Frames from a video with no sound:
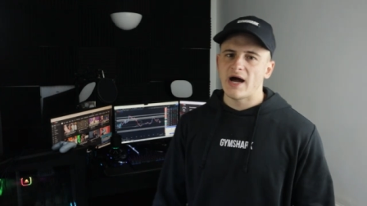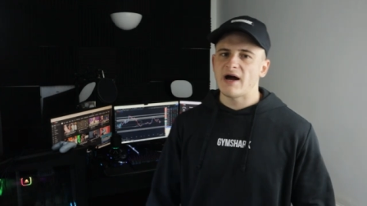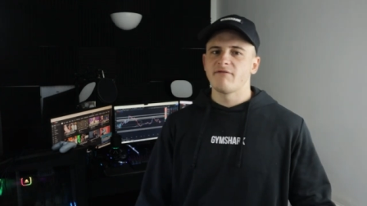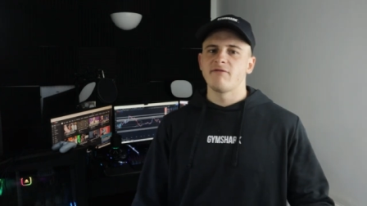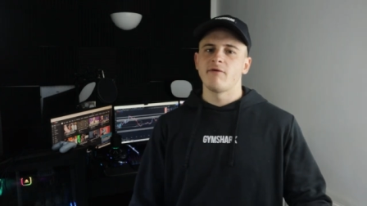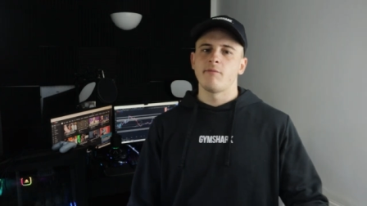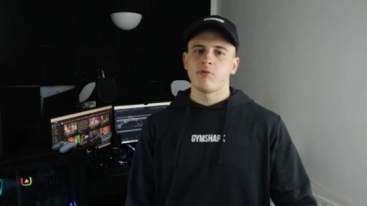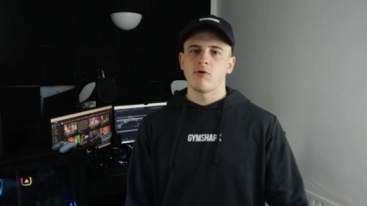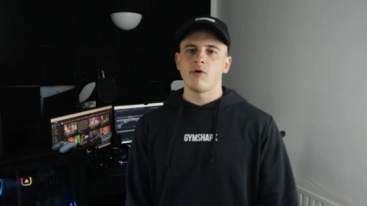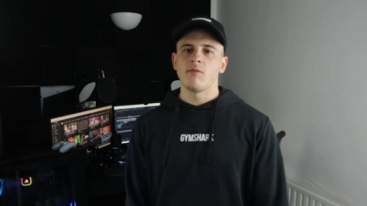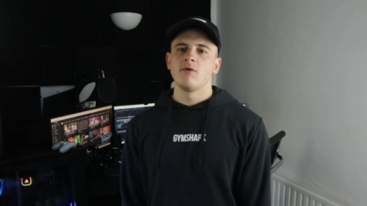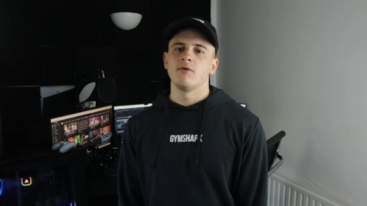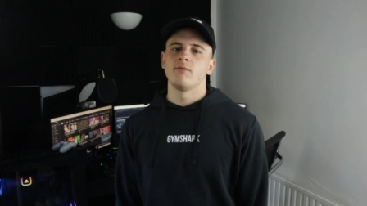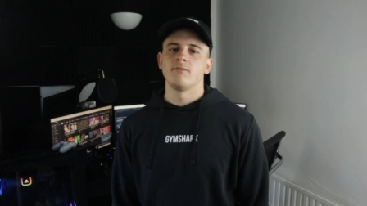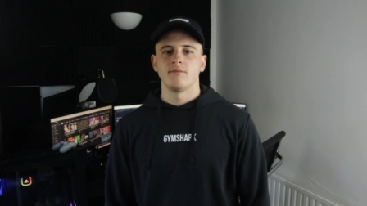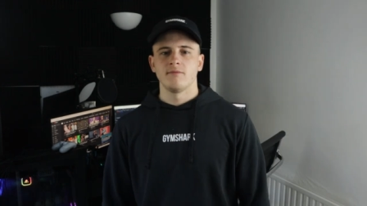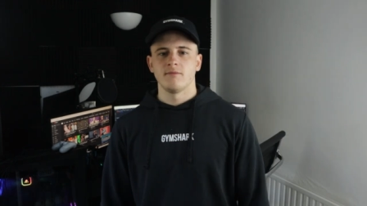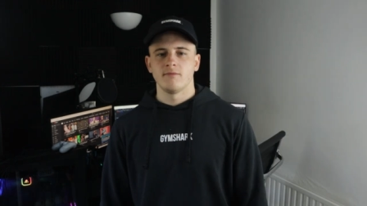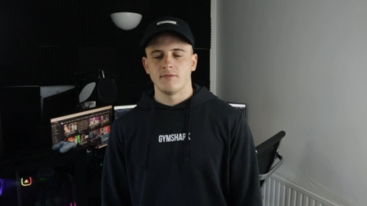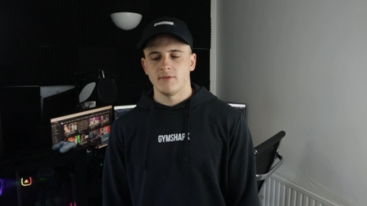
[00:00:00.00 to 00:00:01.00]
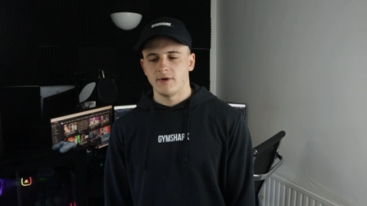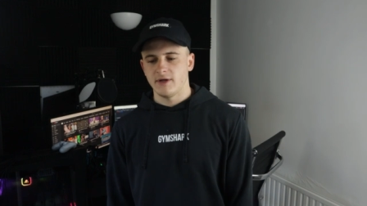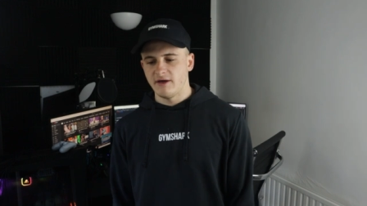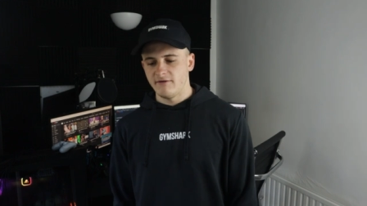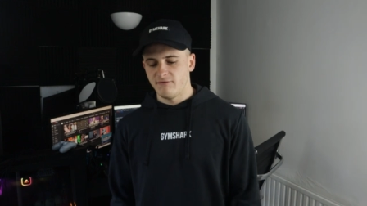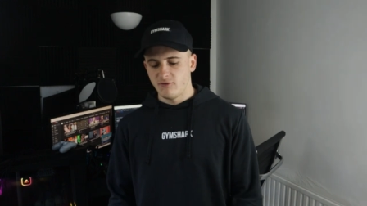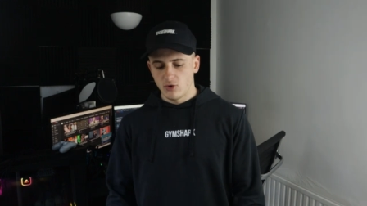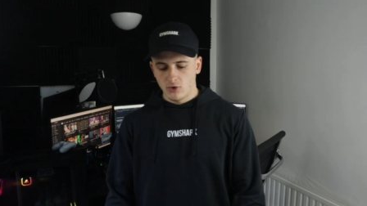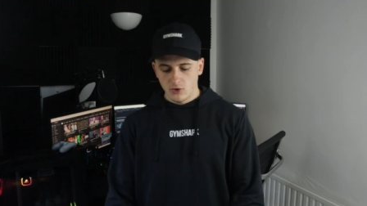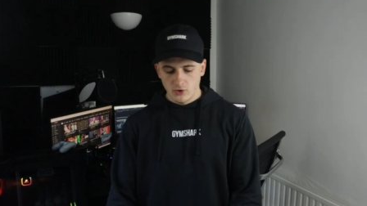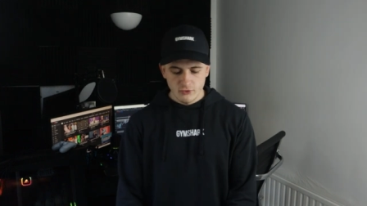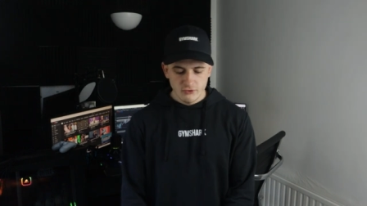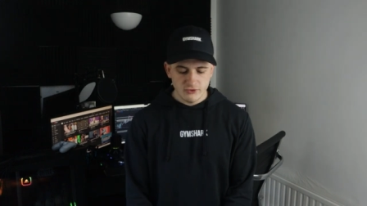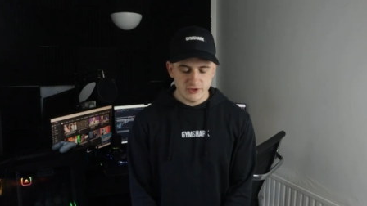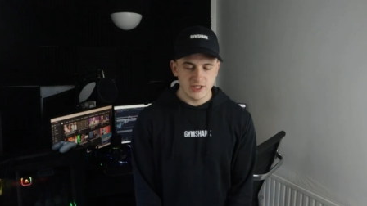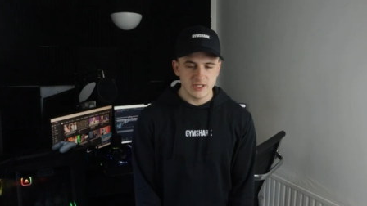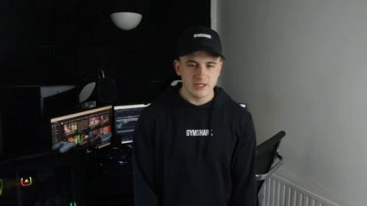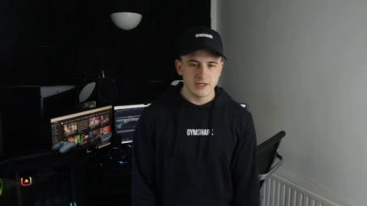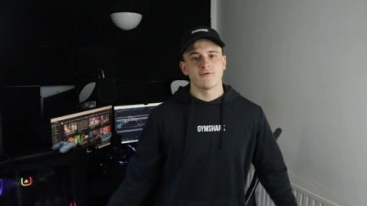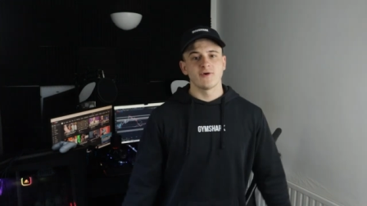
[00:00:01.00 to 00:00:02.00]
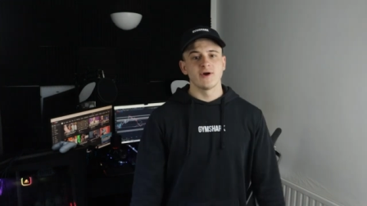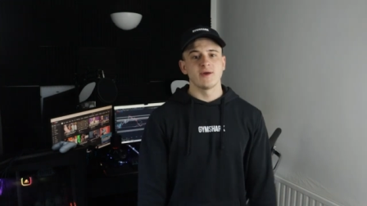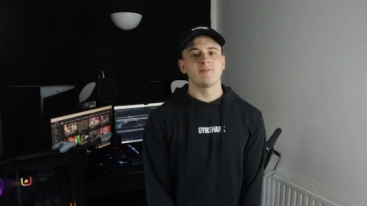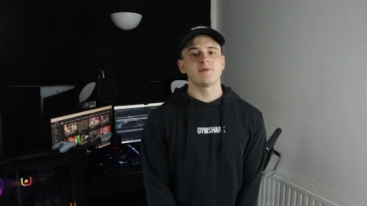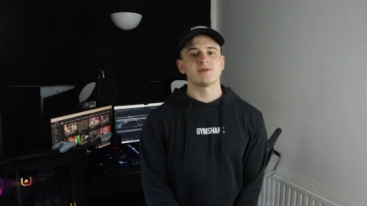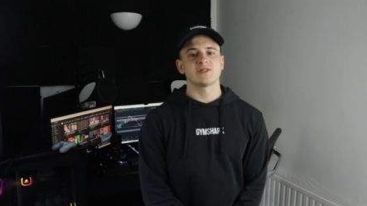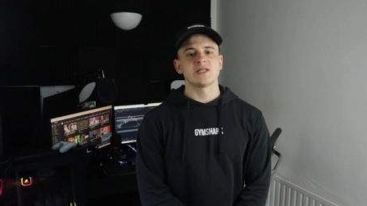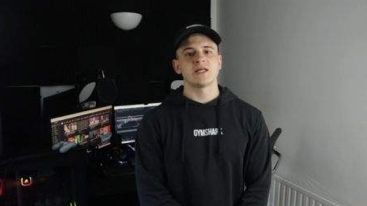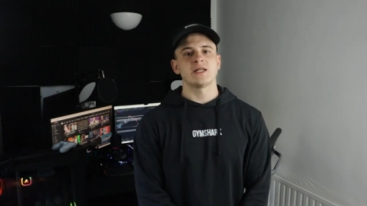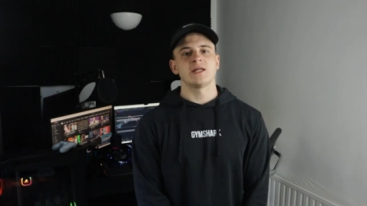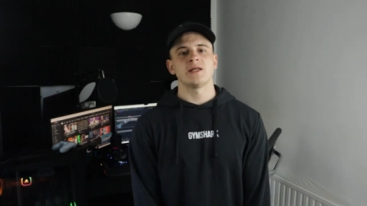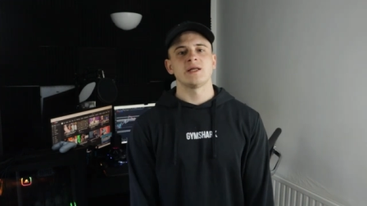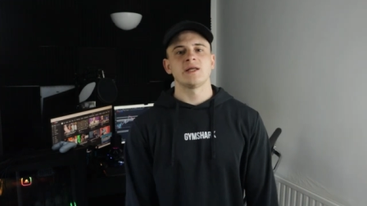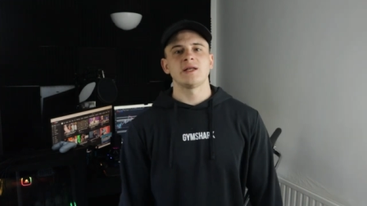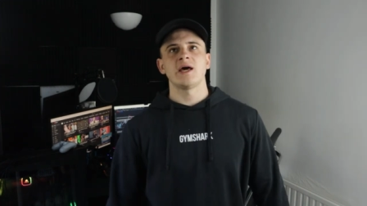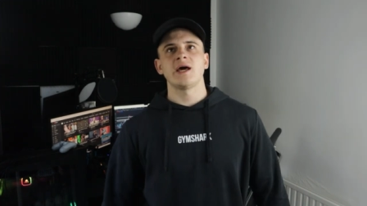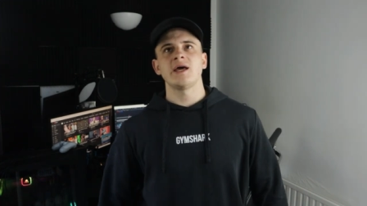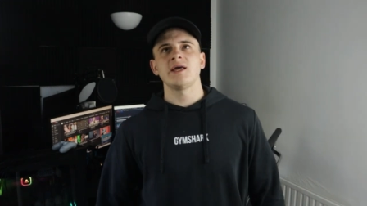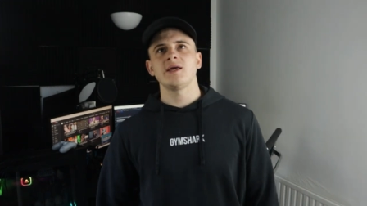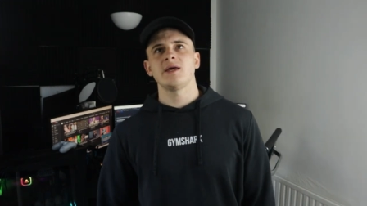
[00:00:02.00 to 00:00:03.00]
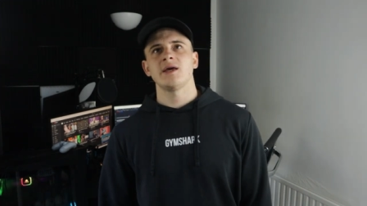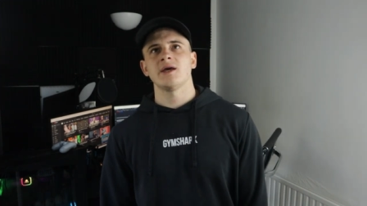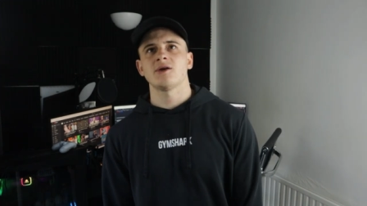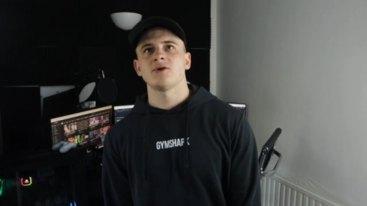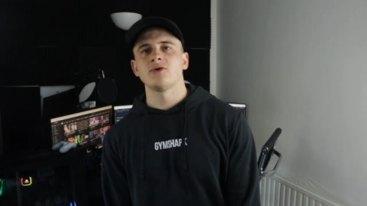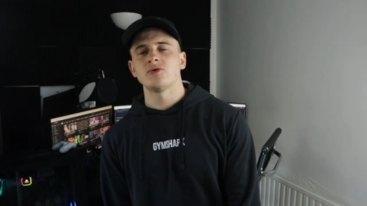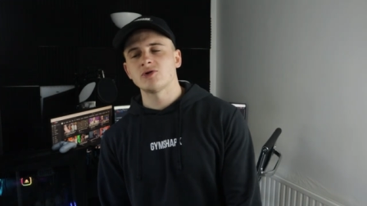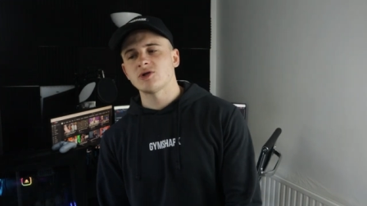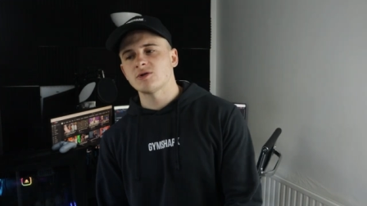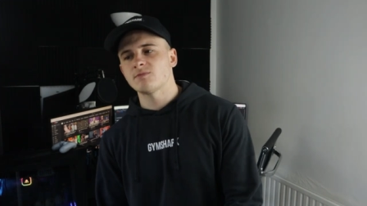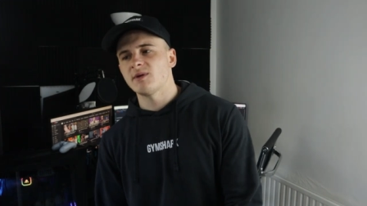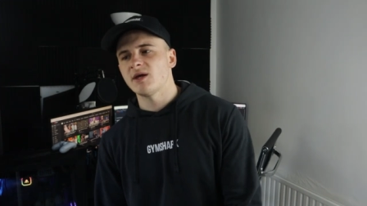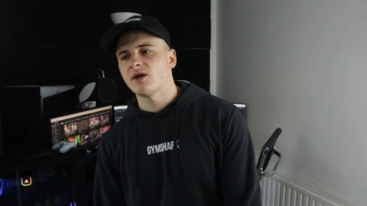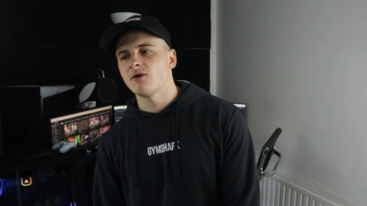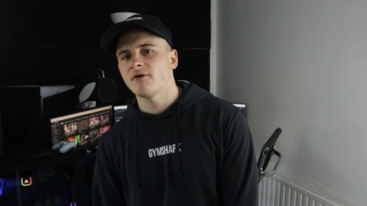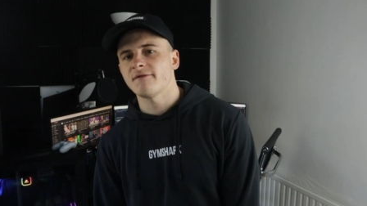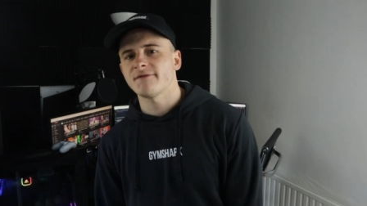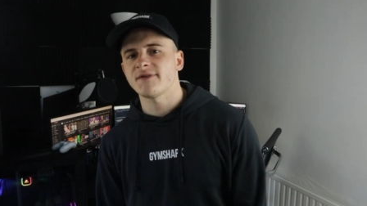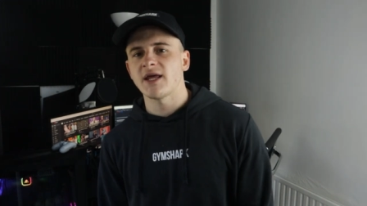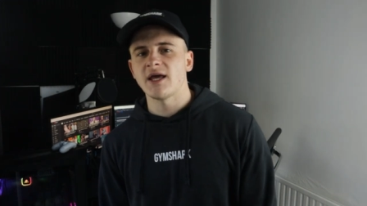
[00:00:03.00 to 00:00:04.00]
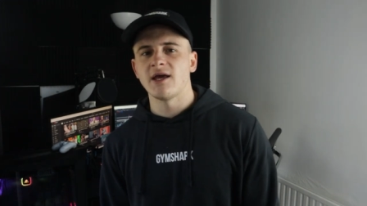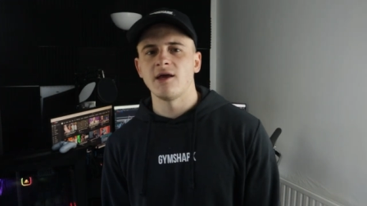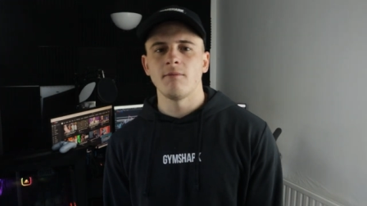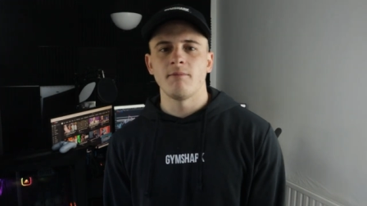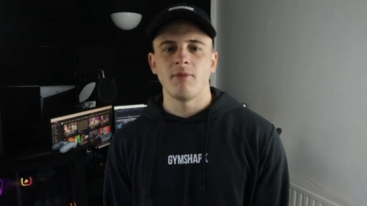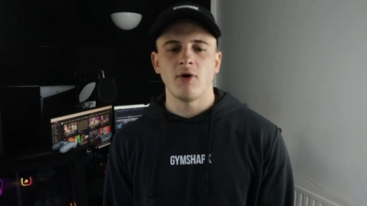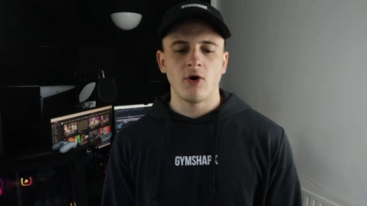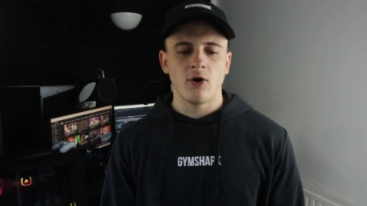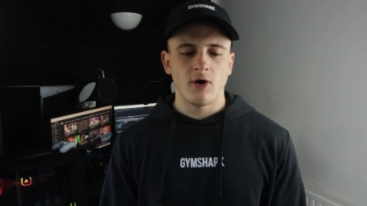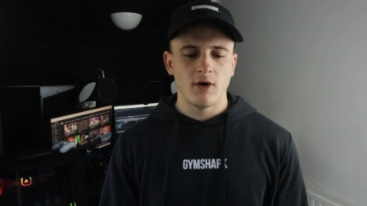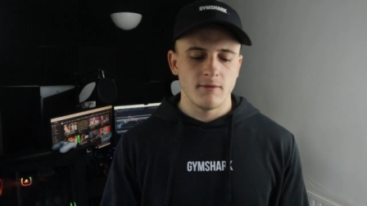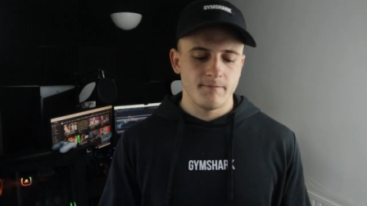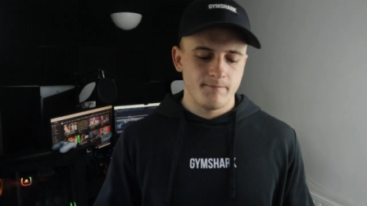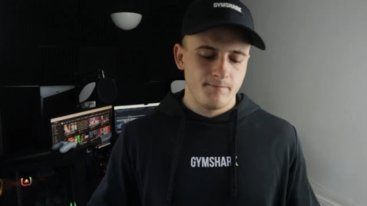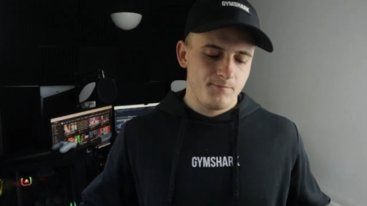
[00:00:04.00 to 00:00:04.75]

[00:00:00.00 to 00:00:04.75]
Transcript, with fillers: have a problem. If you're losing 3% in a day, it could just be an off day, but